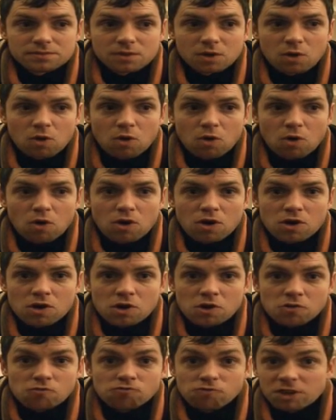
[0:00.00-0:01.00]
or
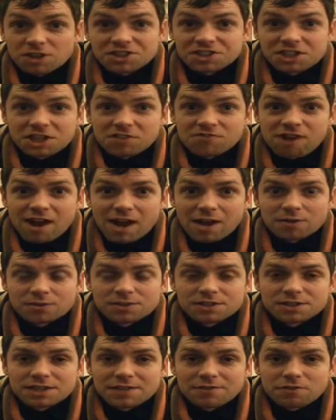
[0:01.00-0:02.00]
rushing
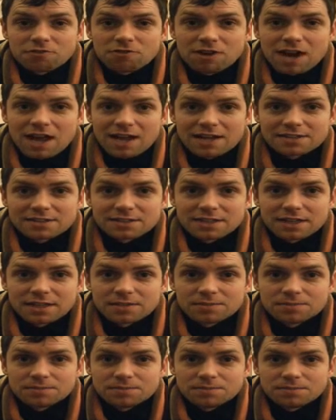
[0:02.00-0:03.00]
around and never relaxing,
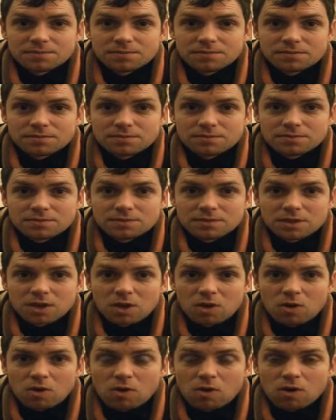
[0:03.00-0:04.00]

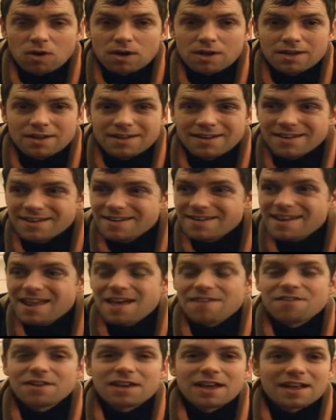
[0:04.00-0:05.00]
or
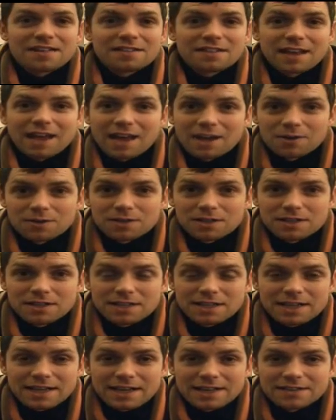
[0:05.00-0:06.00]
never getting out
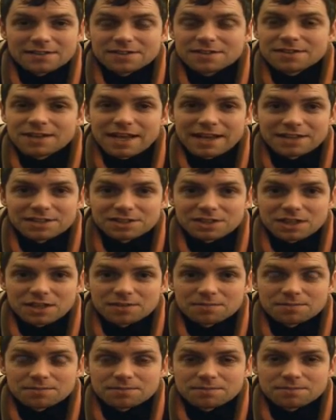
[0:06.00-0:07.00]
into nature,
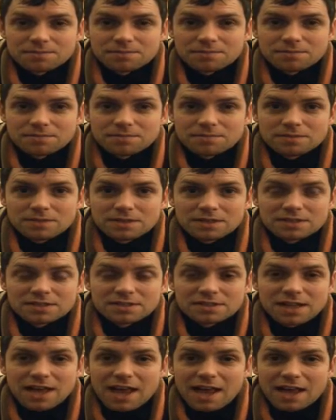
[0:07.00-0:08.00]

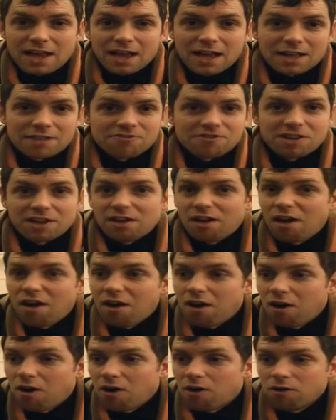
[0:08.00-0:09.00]
staying either in a car
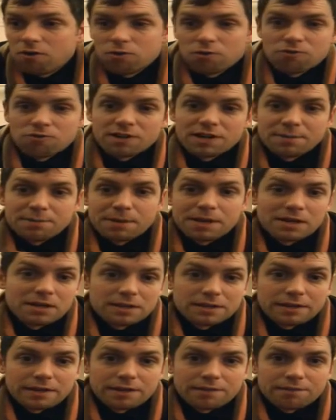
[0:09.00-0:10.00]
or in a building.